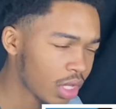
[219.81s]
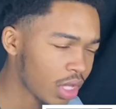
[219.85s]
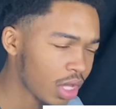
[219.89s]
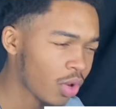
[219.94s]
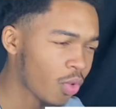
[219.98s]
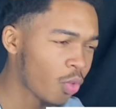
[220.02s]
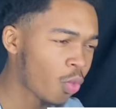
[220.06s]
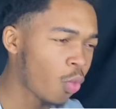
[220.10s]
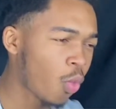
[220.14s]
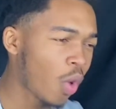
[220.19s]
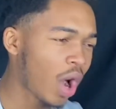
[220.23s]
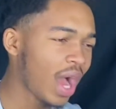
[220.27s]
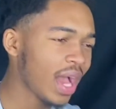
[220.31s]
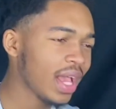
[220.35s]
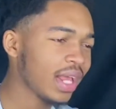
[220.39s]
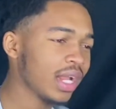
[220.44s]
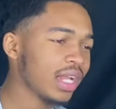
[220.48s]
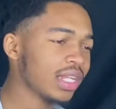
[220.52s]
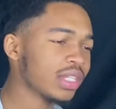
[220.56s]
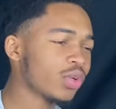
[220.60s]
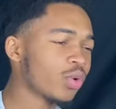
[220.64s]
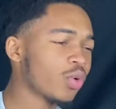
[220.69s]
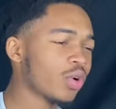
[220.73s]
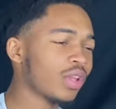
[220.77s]
Why does
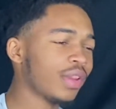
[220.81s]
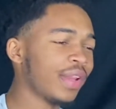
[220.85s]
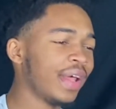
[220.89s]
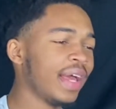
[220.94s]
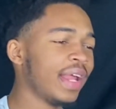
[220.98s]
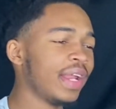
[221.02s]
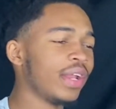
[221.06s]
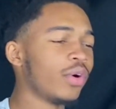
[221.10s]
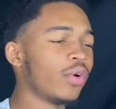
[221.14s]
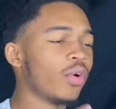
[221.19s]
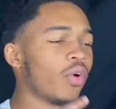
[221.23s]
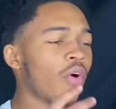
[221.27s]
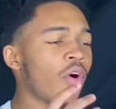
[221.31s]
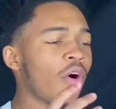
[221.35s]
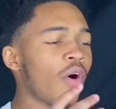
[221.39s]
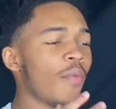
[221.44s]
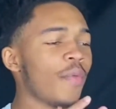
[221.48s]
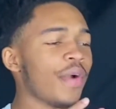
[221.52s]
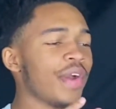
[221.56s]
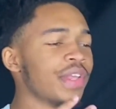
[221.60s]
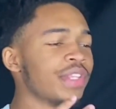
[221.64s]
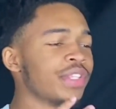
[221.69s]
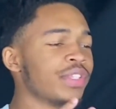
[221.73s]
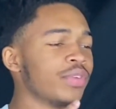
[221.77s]
Orlando always
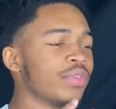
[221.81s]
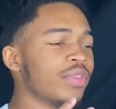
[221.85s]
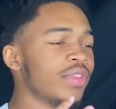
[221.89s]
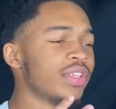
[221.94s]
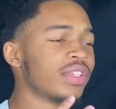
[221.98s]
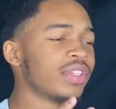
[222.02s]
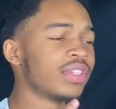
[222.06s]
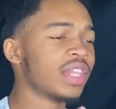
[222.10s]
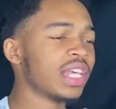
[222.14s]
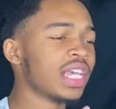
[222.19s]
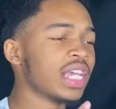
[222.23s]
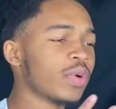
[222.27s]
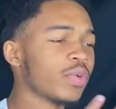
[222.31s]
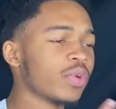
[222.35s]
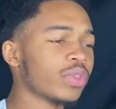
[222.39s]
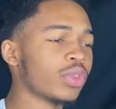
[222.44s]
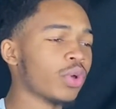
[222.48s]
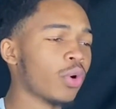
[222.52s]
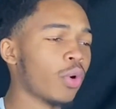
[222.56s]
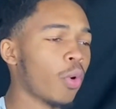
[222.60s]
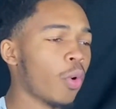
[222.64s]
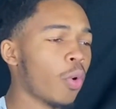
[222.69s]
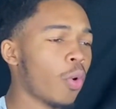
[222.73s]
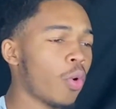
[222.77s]
do this thing with the
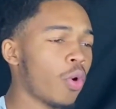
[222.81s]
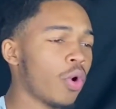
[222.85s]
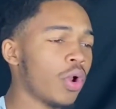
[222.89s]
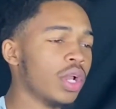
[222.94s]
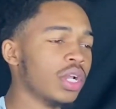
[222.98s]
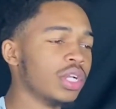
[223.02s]
orange?